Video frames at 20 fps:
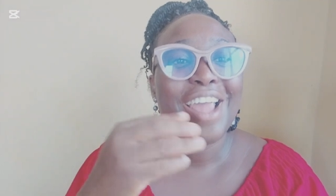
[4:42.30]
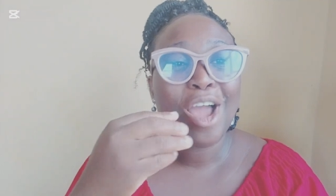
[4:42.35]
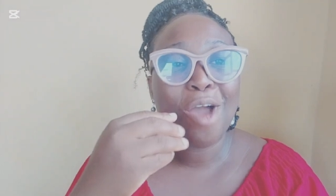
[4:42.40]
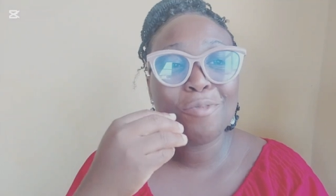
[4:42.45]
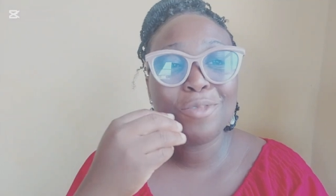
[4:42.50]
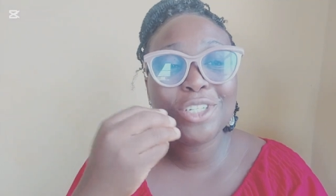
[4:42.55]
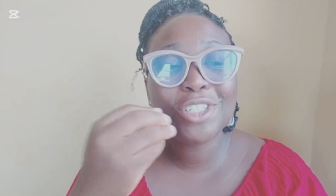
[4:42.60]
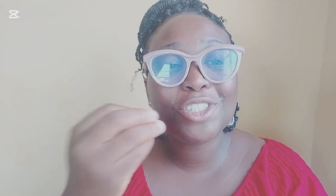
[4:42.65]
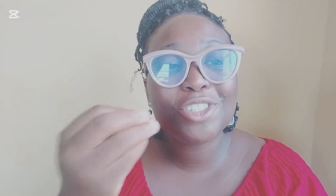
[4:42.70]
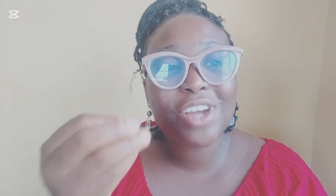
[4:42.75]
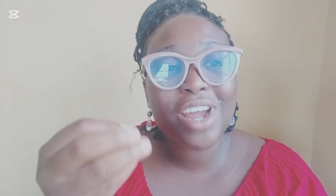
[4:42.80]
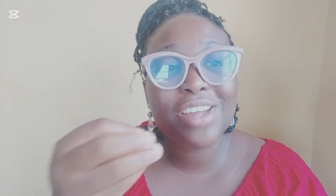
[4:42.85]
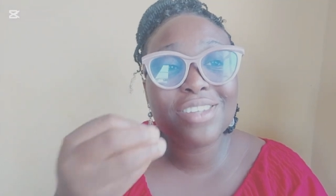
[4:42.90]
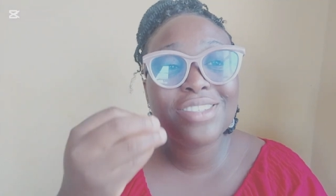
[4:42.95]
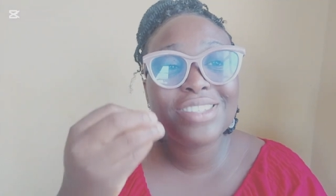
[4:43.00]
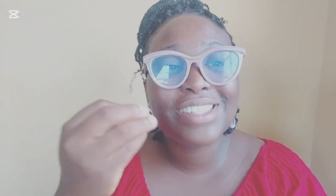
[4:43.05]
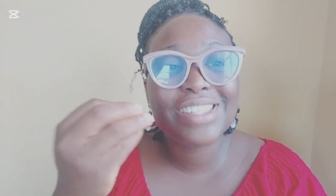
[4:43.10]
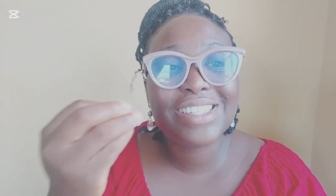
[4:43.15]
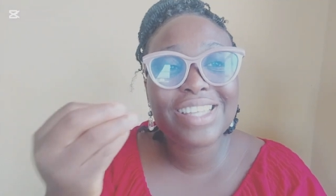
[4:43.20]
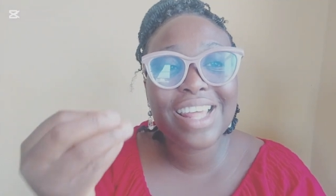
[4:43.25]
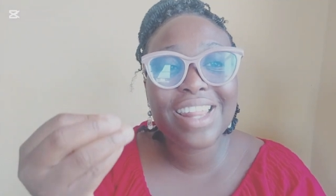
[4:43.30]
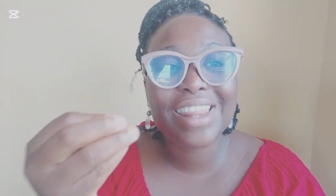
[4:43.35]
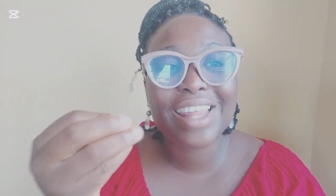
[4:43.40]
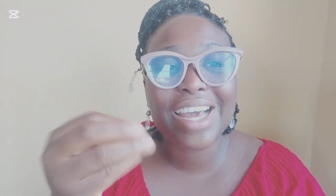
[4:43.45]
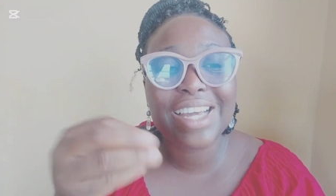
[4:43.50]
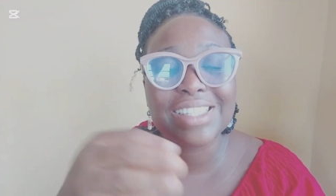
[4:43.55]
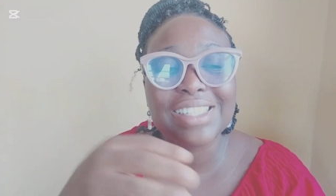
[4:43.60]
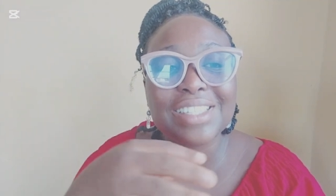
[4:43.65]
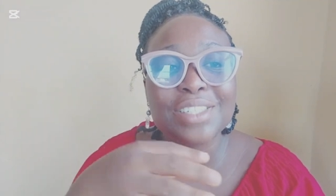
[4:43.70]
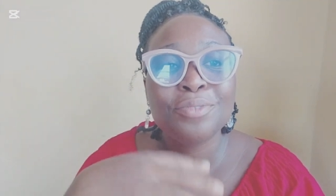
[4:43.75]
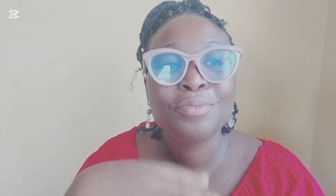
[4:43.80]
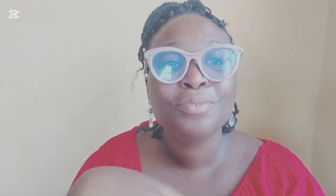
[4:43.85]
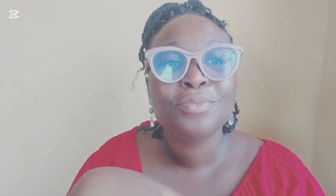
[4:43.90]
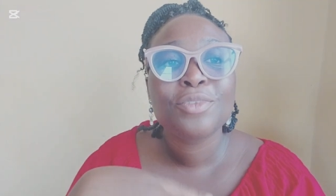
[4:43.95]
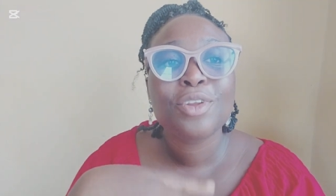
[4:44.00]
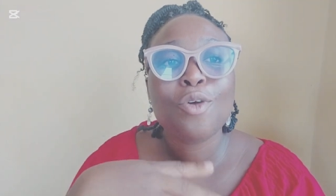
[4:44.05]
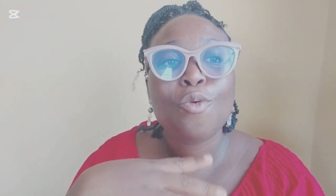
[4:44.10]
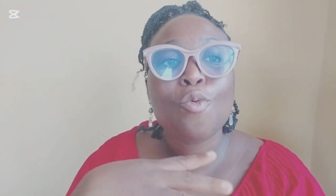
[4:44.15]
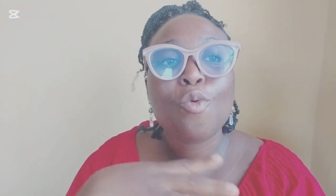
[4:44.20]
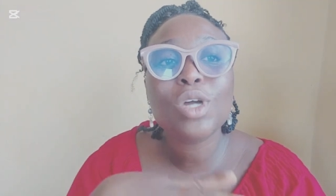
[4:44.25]
I'm just trying to say that
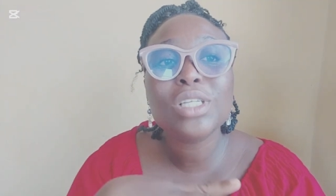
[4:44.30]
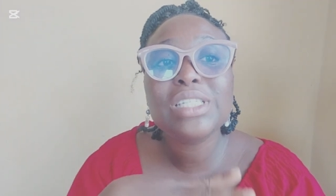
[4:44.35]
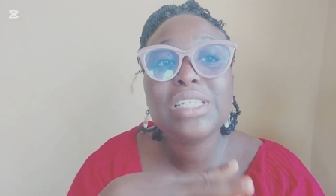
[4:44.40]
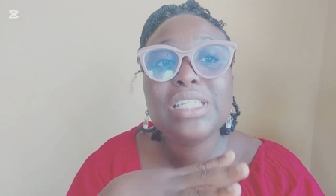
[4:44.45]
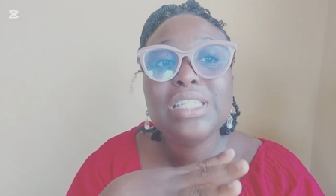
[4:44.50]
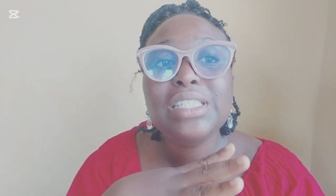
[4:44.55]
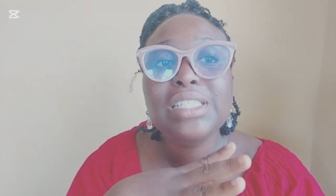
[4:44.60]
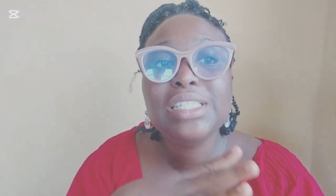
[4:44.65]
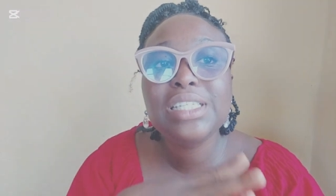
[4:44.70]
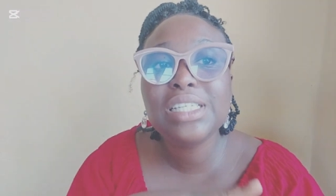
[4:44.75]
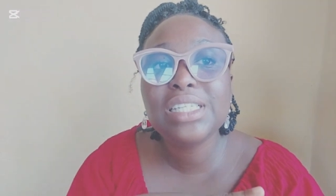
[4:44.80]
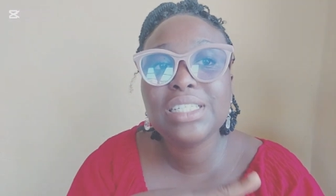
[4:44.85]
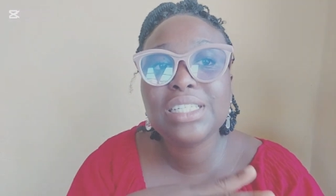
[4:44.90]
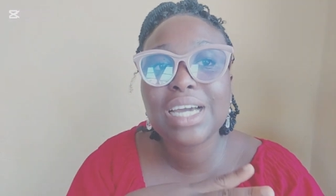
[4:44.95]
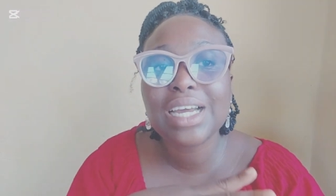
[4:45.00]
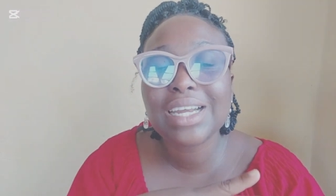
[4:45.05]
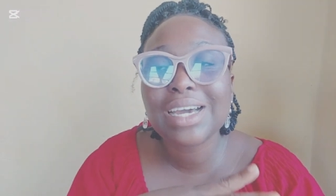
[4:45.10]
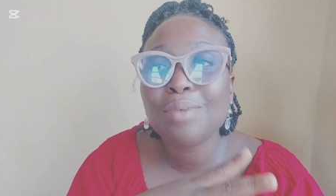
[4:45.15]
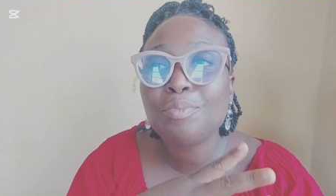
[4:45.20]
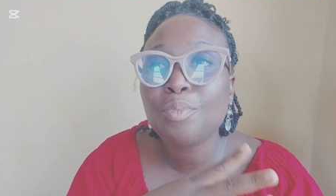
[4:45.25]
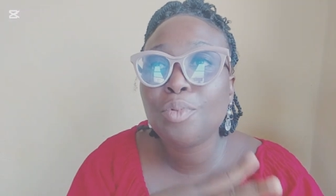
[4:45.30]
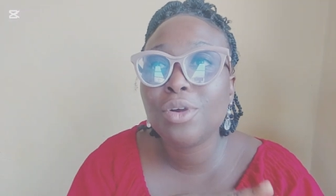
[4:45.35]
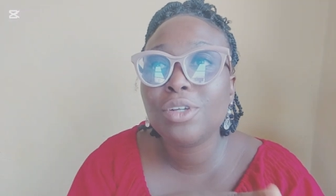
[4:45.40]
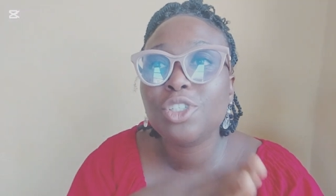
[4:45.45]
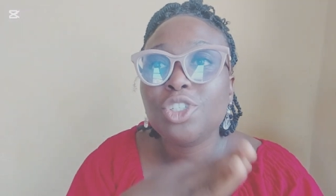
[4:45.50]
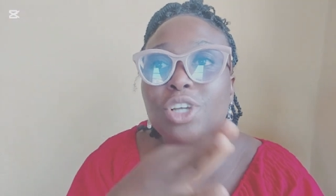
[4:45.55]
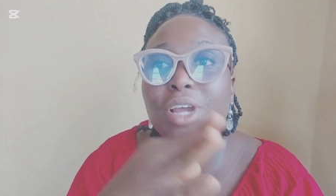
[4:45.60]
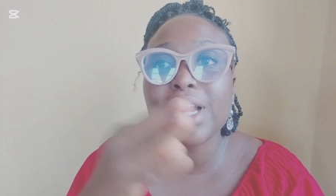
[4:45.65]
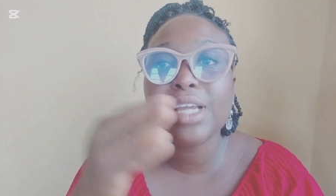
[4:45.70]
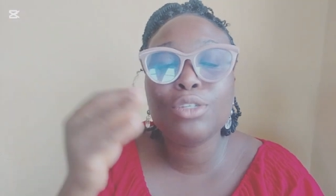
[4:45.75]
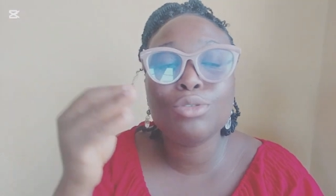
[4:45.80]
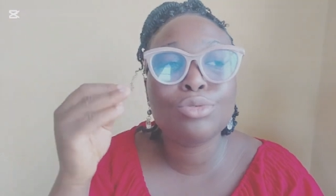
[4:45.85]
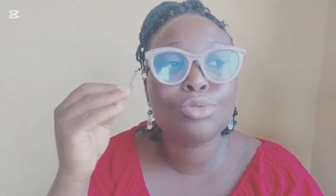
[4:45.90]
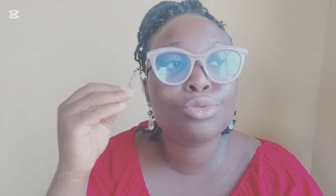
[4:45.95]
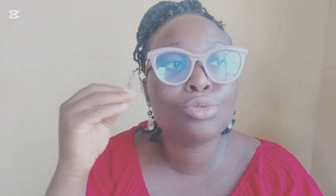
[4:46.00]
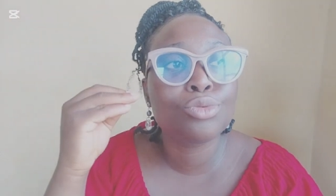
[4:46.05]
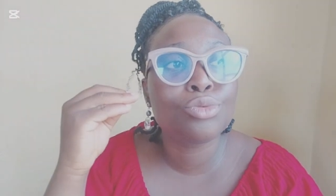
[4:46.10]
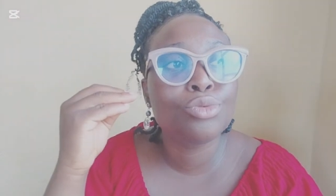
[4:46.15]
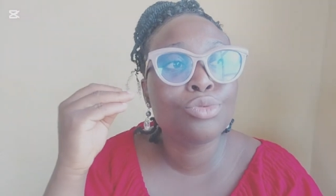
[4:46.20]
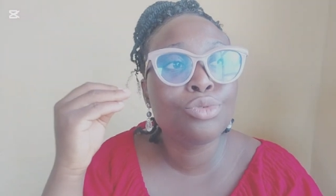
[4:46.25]
what he did at that point, trying
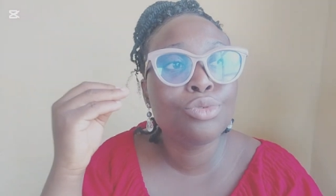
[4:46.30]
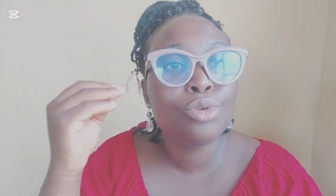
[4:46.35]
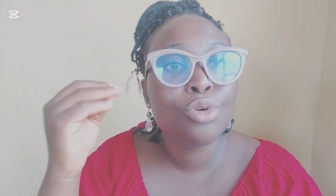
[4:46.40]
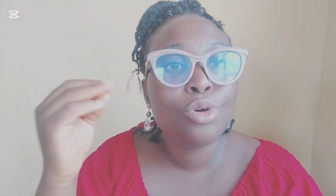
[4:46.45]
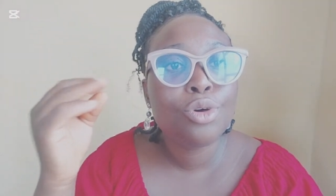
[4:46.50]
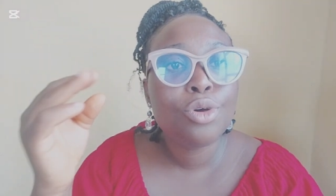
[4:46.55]
to